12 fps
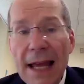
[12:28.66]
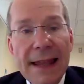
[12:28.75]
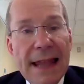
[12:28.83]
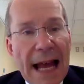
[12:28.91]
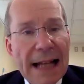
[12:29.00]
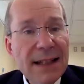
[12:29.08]

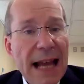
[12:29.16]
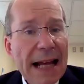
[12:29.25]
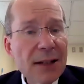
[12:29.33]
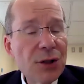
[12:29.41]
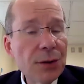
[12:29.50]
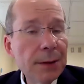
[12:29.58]
that's
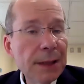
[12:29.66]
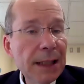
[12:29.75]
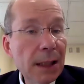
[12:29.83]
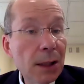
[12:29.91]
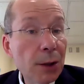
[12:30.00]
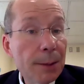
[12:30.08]
actually a
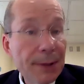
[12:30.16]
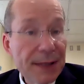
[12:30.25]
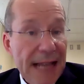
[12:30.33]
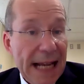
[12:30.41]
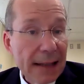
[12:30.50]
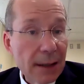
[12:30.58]
good
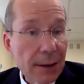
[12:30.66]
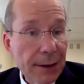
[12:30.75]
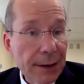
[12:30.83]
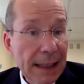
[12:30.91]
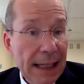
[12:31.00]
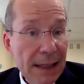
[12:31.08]
protector
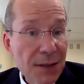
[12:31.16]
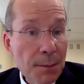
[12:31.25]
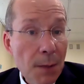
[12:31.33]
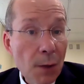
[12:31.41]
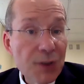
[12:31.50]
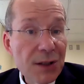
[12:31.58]
against
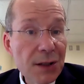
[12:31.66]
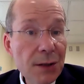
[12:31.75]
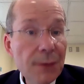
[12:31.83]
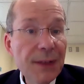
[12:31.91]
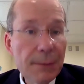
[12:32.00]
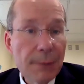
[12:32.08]
most
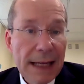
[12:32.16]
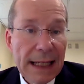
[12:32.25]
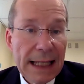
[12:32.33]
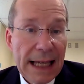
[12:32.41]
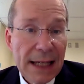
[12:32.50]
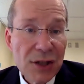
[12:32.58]
UV
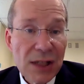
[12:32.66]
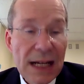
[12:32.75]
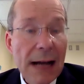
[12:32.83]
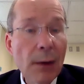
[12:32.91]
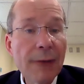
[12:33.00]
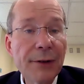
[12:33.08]
radiation.
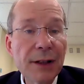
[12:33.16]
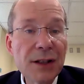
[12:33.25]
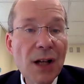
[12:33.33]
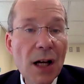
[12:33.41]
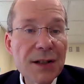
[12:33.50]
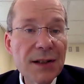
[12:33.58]
However, it
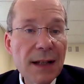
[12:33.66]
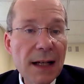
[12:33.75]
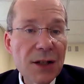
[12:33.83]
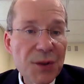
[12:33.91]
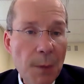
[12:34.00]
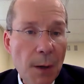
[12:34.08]
does let a
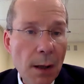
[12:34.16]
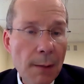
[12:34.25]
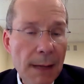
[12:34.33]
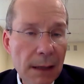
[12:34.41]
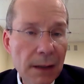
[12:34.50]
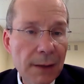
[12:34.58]
small
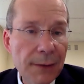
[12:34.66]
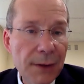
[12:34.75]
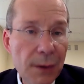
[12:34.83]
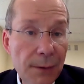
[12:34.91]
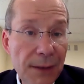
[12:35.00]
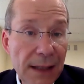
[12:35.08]
amount of
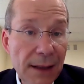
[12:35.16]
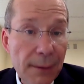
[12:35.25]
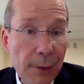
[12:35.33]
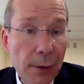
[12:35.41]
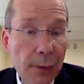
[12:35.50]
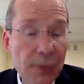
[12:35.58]
UV
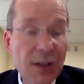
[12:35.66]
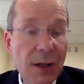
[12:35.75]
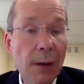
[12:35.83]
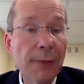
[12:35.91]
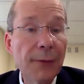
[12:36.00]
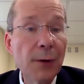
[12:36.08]
through. So
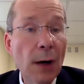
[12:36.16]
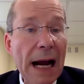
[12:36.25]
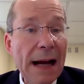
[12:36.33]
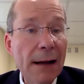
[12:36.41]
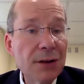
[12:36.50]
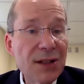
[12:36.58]
if you're
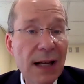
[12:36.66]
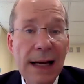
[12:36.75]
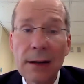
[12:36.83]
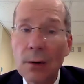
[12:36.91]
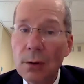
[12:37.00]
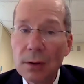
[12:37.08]

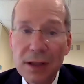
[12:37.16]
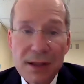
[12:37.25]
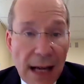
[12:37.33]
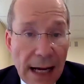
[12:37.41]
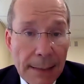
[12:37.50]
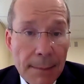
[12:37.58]
outside all the
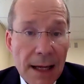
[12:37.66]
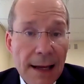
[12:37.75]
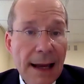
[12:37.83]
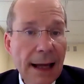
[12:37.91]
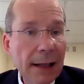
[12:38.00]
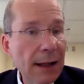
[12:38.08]
time
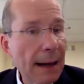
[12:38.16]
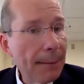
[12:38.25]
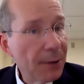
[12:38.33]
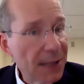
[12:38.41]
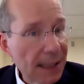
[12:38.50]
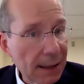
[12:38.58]
and you're not
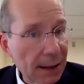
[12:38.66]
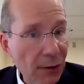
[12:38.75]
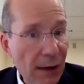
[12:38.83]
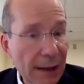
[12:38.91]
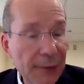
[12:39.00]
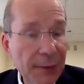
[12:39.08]
protecting
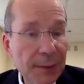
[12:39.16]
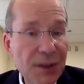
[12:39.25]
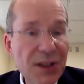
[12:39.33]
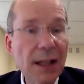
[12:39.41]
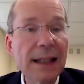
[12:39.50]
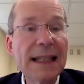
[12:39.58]
your eyes from the
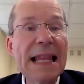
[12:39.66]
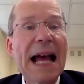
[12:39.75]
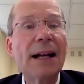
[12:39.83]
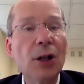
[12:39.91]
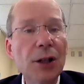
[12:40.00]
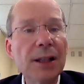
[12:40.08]
sun,
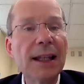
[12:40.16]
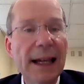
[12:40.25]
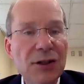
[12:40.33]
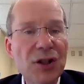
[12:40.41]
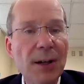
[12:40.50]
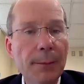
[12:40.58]
that could
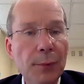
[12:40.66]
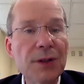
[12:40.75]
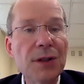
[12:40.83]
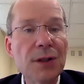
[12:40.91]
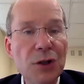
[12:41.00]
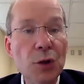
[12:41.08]
catch up with
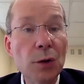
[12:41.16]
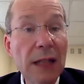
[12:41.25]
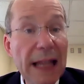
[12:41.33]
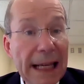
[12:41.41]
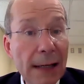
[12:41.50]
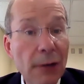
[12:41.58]
you
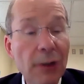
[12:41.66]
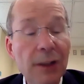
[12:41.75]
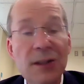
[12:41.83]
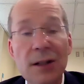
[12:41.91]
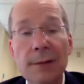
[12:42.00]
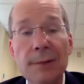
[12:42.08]
later in
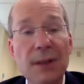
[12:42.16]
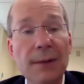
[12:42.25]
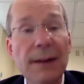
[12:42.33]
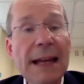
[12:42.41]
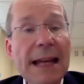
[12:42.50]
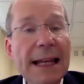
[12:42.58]
terms of
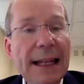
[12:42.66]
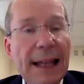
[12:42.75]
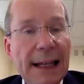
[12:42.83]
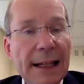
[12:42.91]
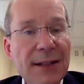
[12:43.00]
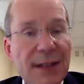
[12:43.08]

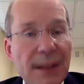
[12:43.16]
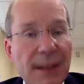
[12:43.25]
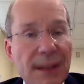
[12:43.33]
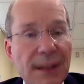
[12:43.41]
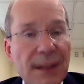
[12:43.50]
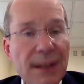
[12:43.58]
getting
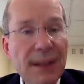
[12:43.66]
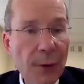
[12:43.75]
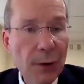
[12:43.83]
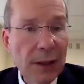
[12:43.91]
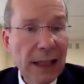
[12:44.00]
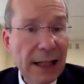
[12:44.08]
something like
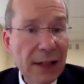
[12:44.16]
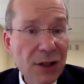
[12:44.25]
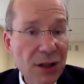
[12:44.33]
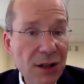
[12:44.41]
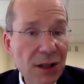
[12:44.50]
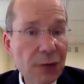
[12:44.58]

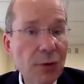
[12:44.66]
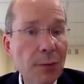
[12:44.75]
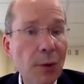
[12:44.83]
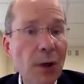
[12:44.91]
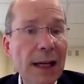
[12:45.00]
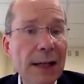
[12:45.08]
exfoliation
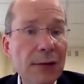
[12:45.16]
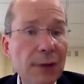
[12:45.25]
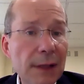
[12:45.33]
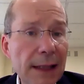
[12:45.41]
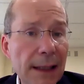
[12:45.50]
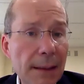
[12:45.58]
syndrome or age
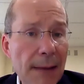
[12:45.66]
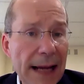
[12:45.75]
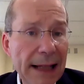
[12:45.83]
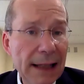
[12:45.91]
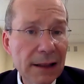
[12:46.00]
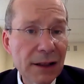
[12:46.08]
related
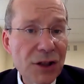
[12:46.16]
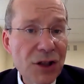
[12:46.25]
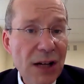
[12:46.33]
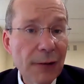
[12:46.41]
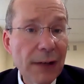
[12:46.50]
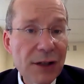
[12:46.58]
macular
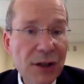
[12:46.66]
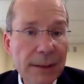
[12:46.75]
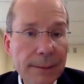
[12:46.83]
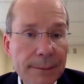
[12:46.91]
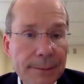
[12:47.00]
degeneration.